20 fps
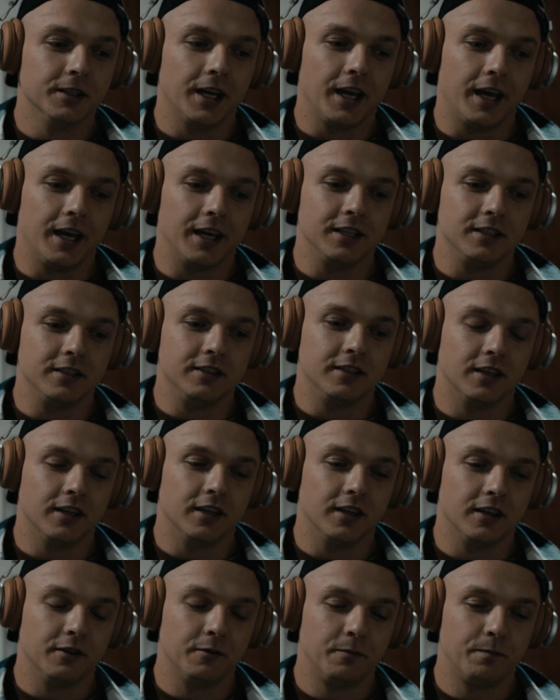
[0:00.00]
and
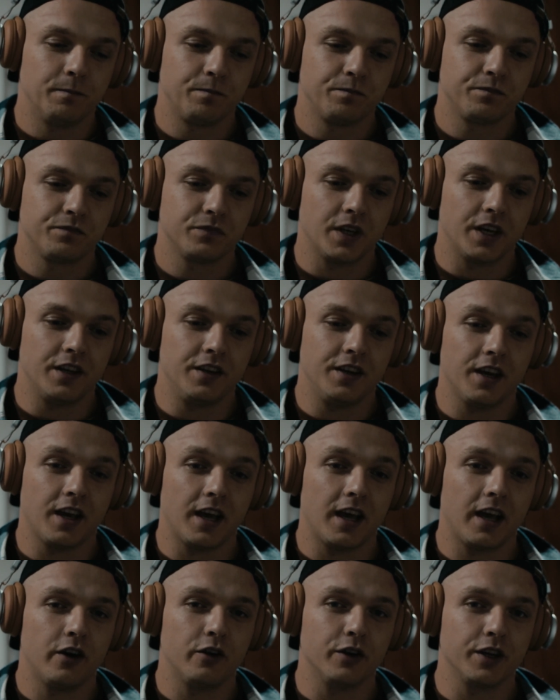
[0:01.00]
uh, and yeah
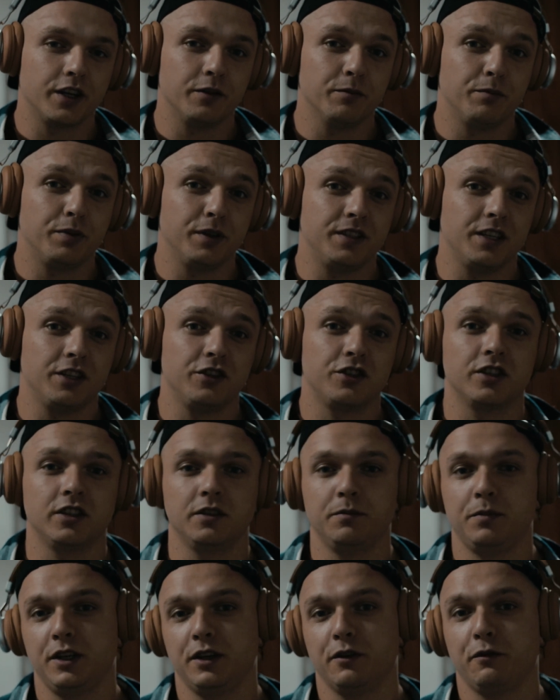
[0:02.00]
how it can potentially
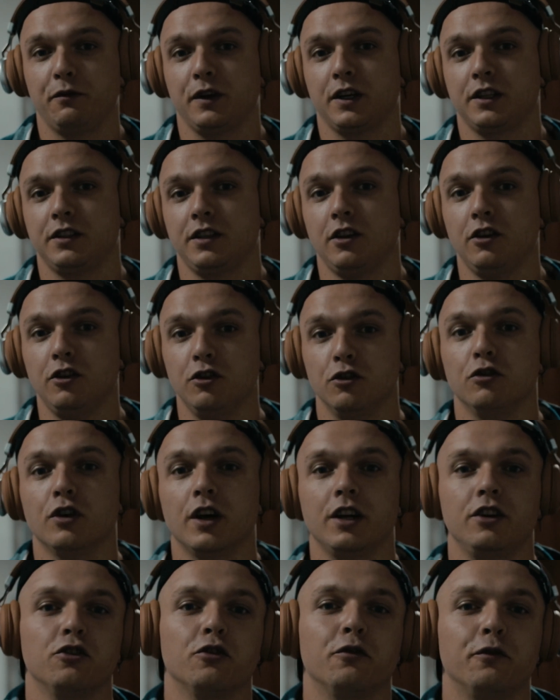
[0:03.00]
be affecting you
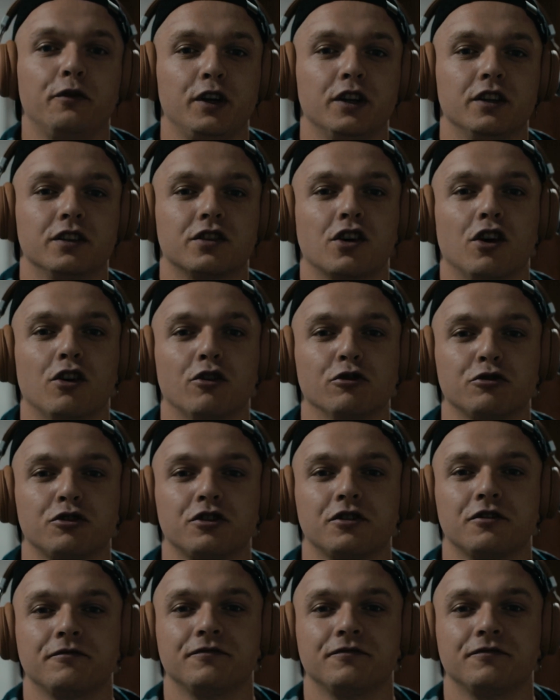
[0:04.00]
and your fitness goals